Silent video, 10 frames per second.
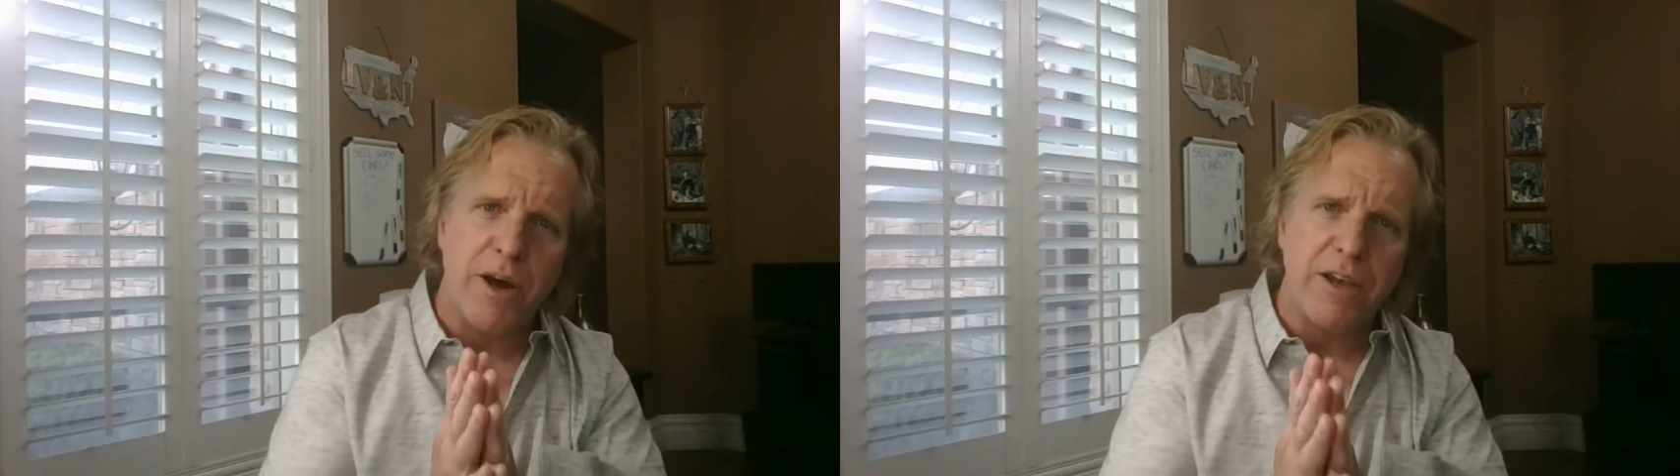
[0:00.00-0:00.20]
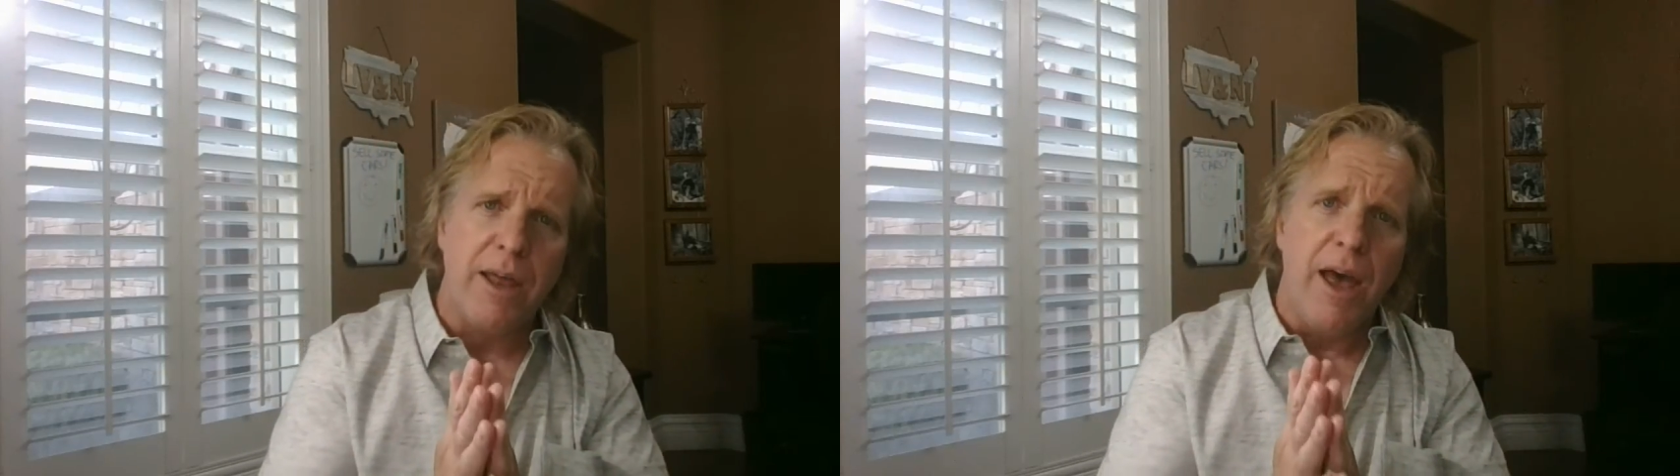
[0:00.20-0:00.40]

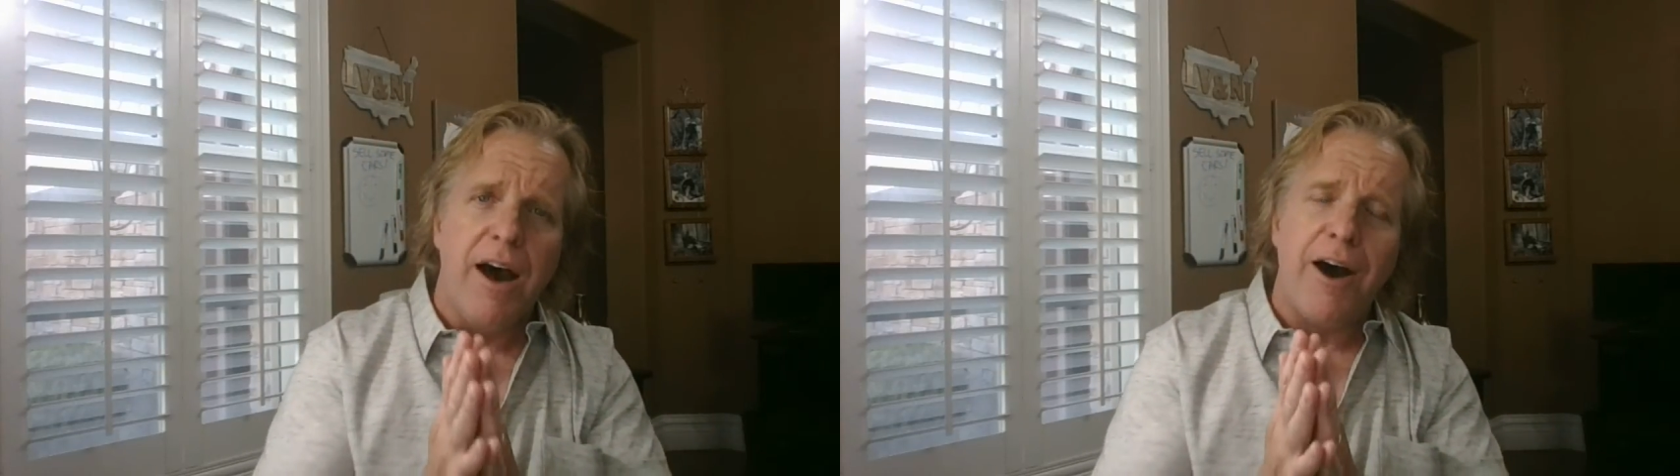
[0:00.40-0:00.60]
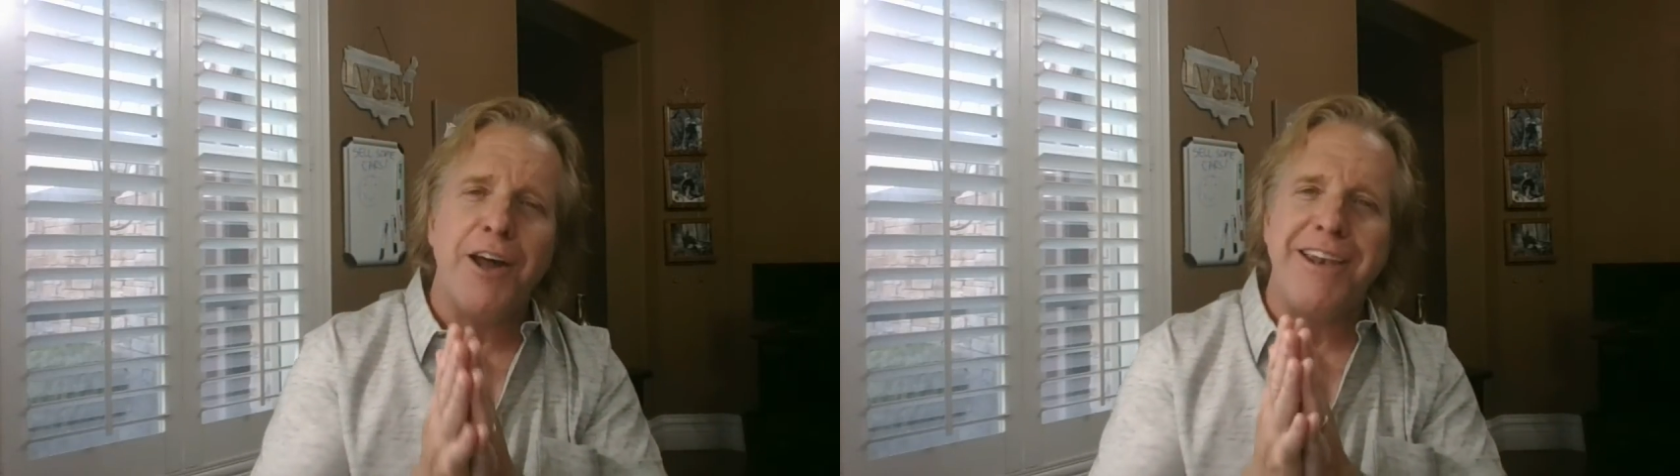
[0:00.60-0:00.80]

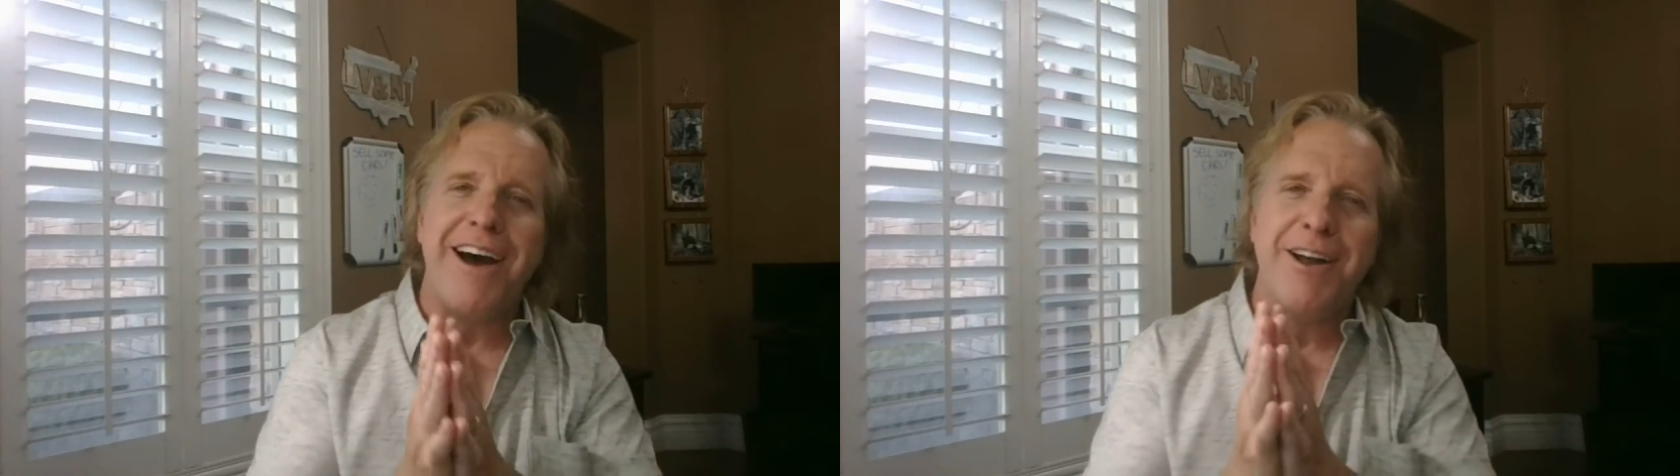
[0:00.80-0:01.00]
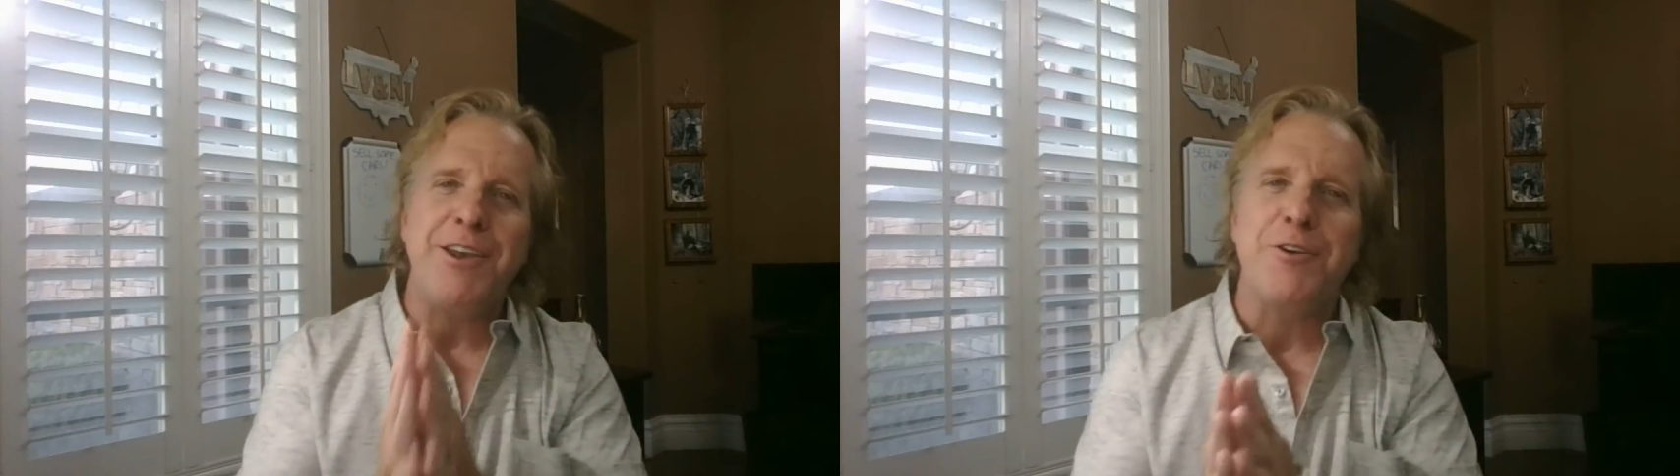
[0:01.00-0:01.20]

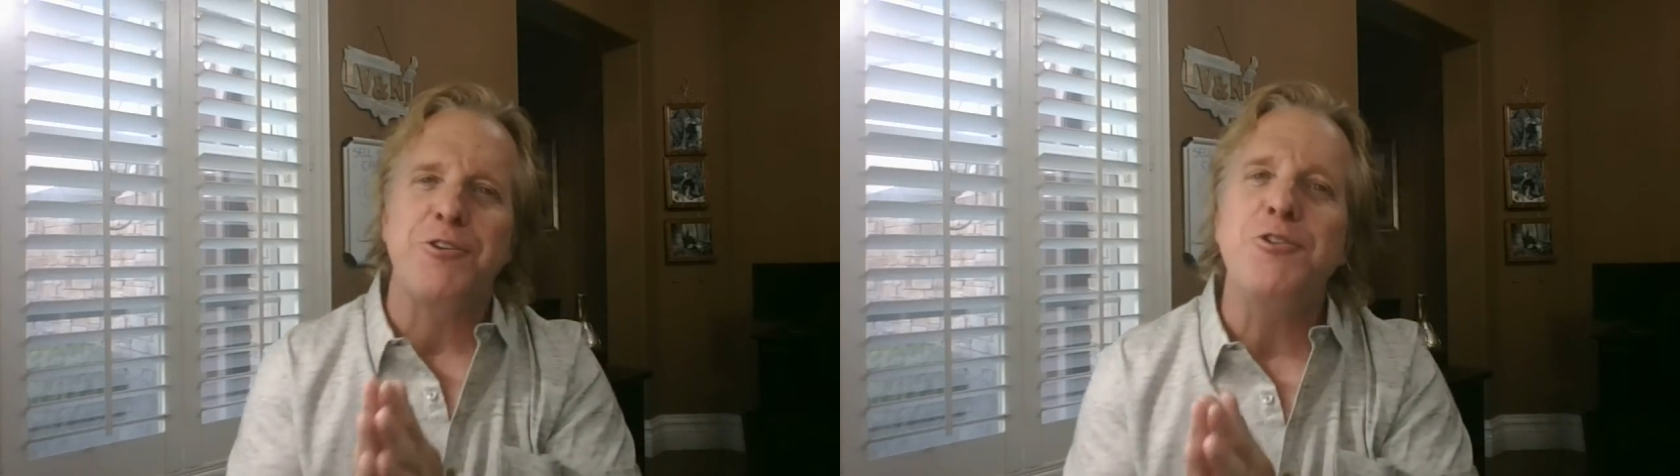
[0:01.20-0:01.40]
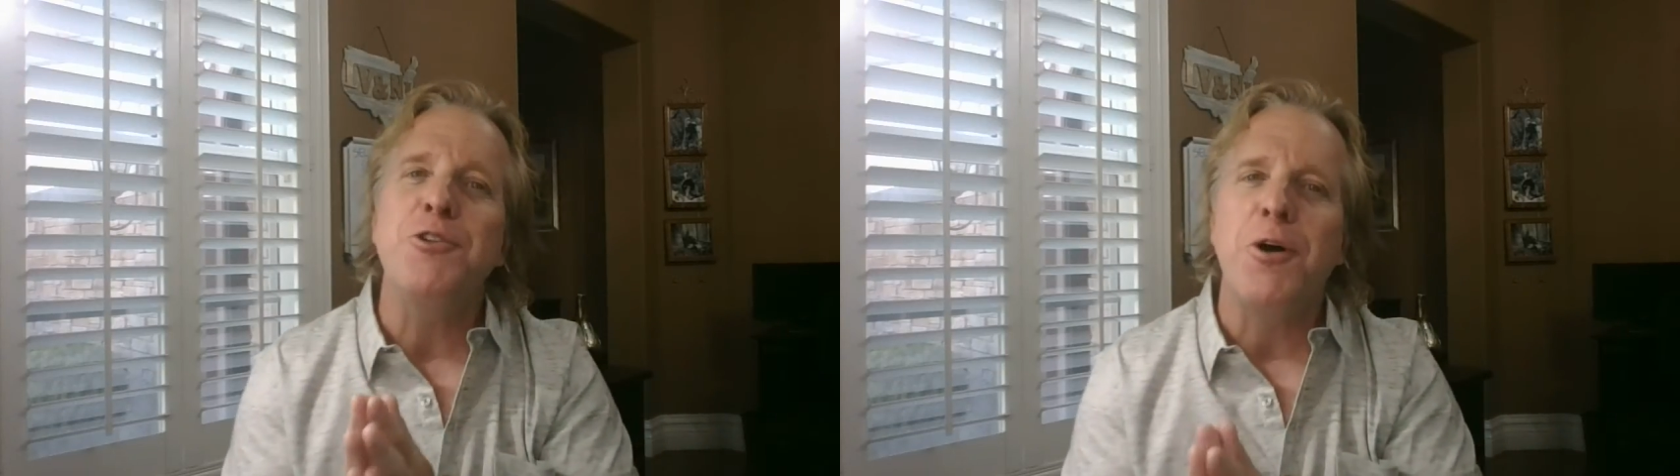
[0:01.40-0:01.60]
on here
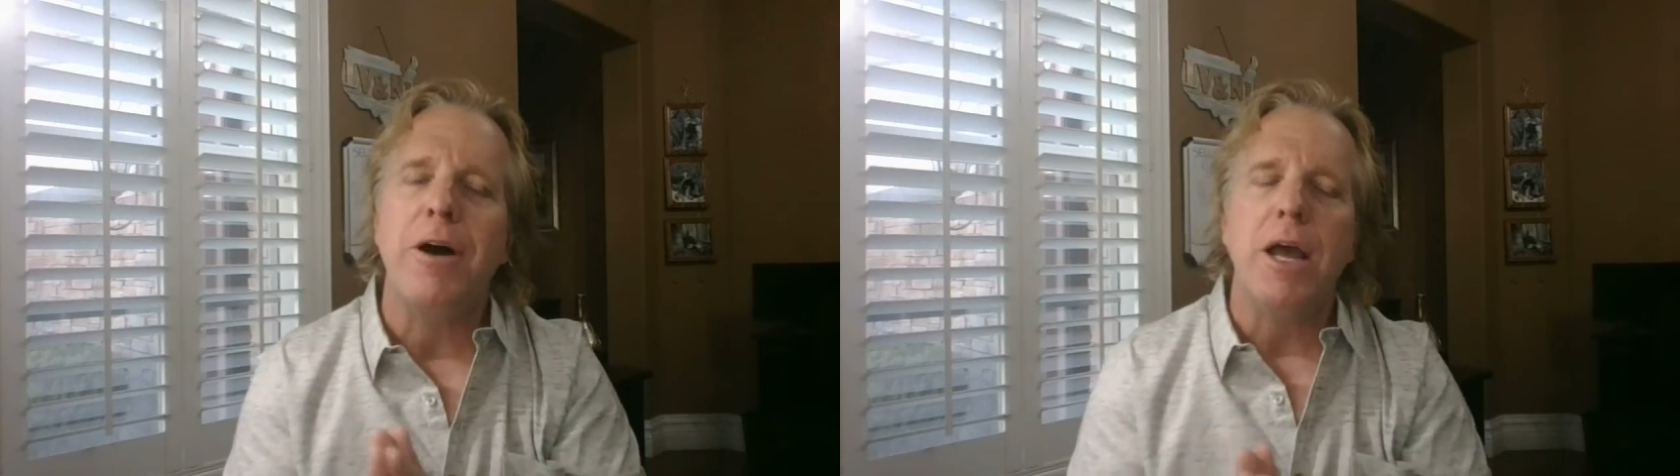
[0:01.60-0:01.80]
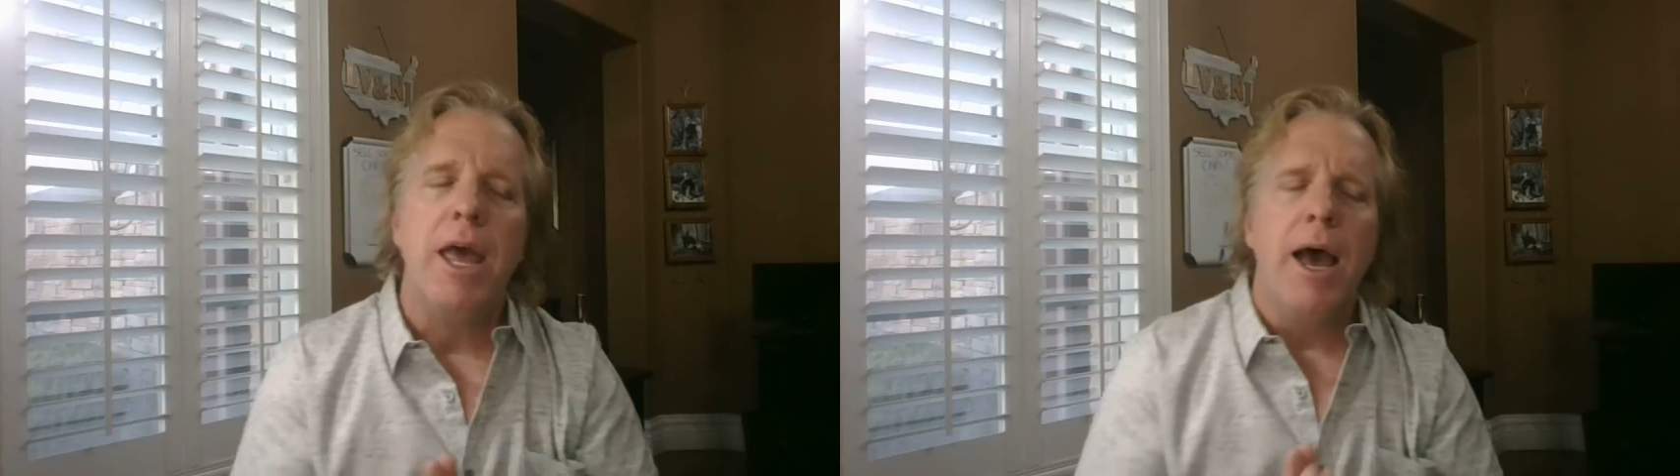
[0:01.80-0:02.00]
too
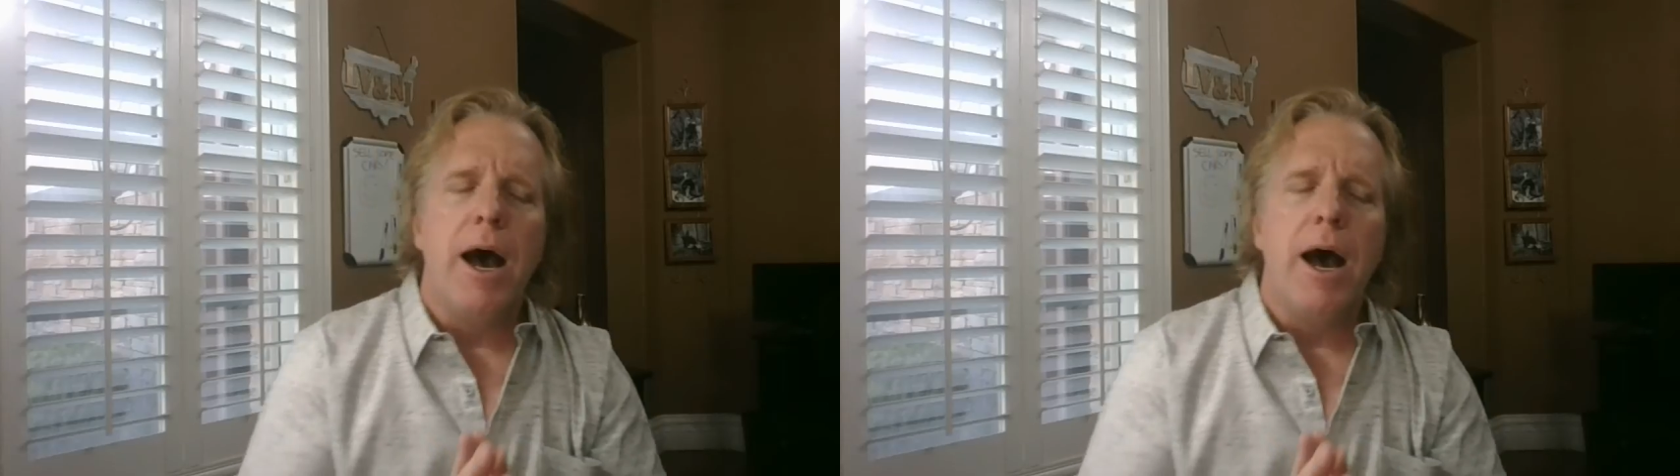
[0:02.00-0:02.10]
long.